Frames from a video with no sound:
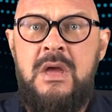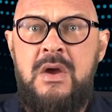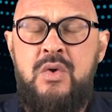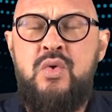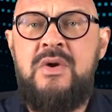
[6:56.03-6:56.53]

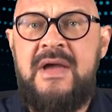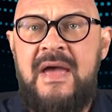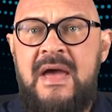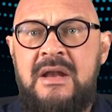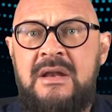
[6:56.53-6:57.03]
Who
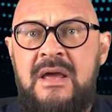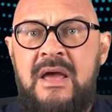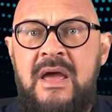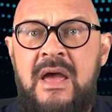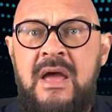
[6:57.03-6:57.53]
can
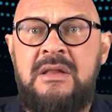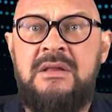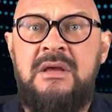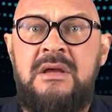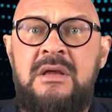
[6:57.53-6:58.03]
and
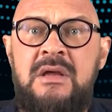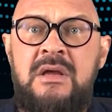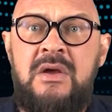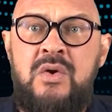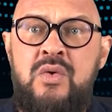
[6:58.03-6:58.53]

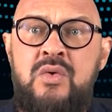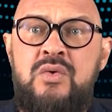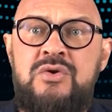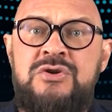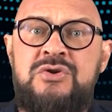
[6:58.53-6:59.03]

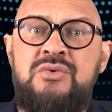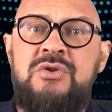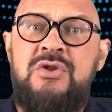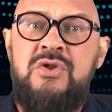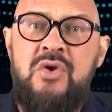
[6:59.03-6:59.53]
who
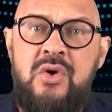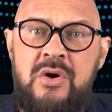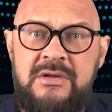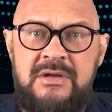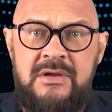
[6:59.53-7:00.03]
should
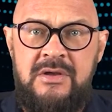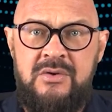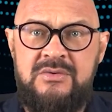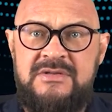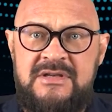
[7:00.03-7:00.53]
not
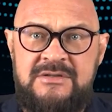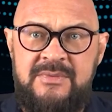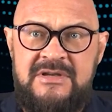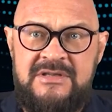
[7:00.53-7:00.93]
use the Swiss